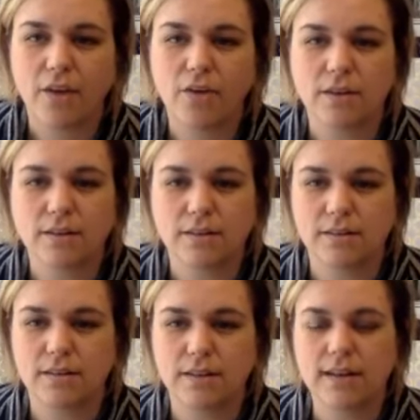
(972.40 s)
you
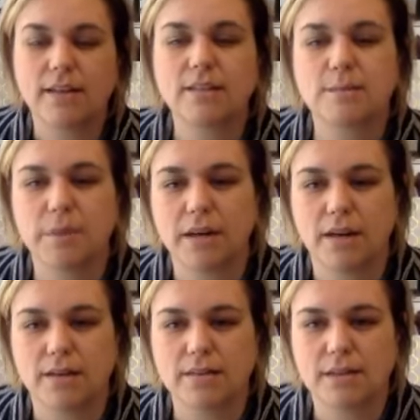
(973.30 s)
can get an
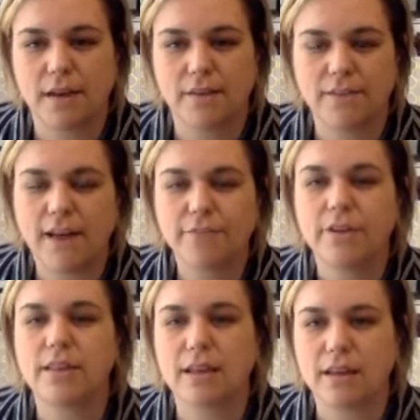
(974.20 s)
experience of
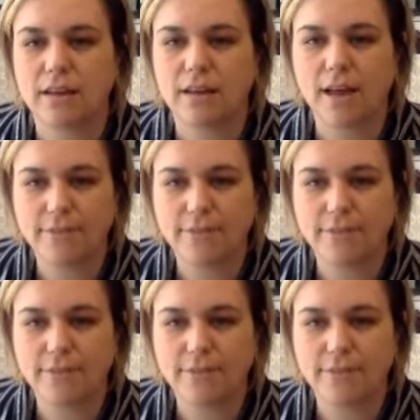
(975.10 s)
everything,